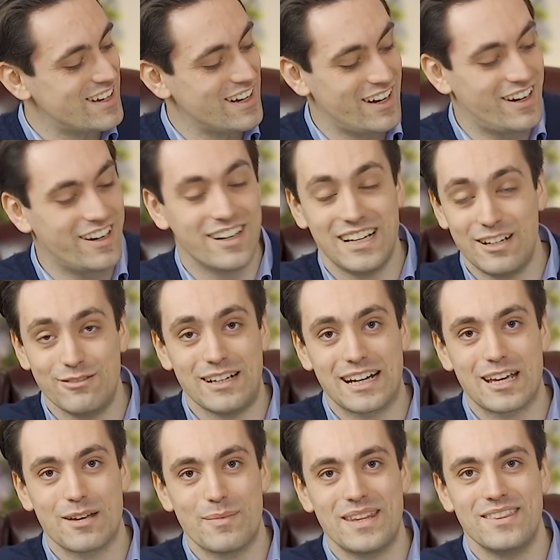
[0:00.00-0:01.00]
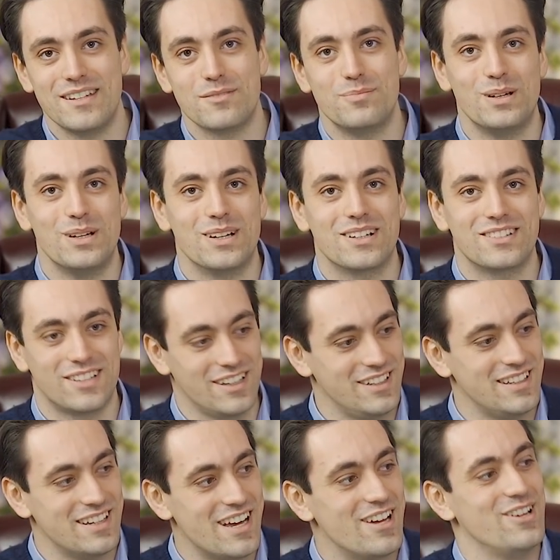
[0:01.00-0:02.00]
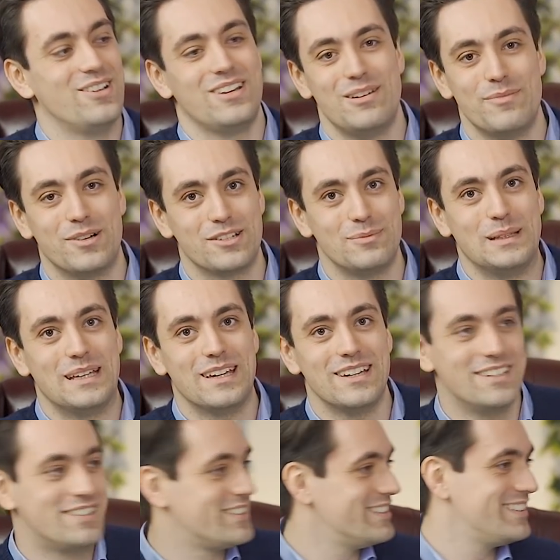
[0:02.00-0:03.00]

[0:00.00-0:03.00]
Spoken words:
I highly recommend this book, so you know it must be good.